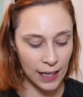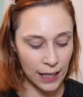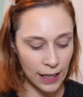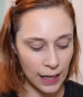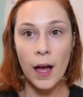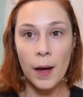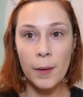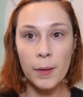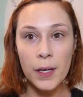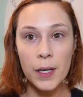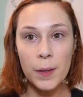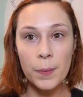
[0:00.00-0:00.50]
And
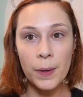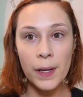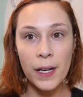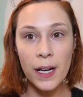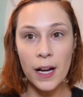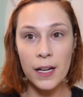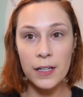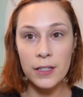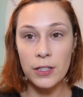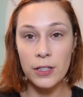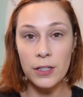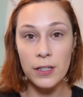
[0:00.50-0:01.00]
I'm going to put
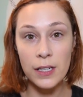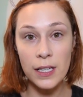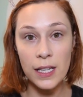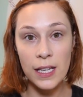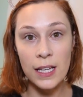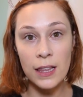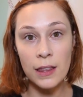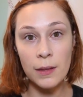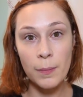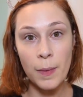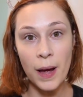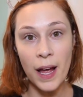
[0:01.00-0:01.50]
it
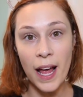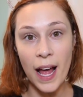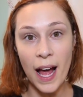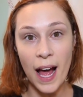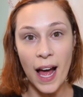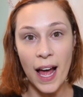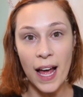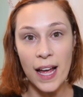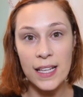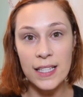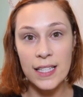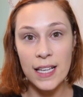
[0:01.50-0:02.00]
underneath my
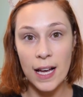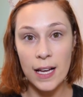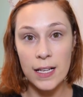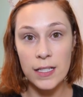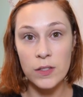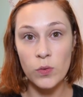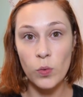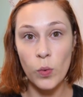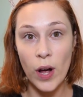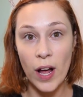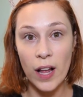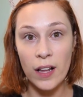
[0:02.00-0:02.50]
eyes as
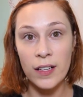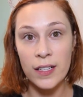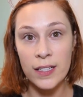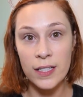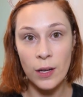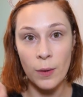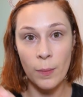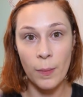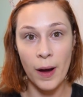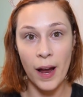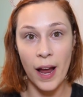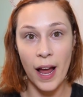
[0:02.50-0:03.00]
well as
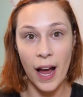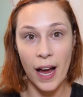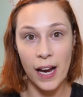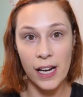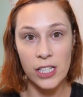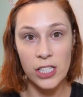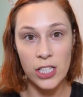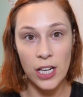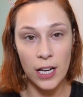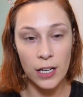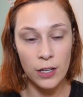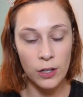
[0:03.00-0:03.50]
on my
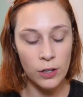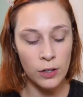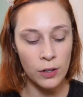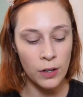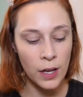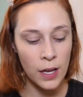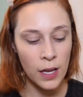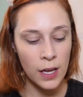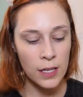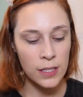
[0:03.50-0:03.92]
eyeshadow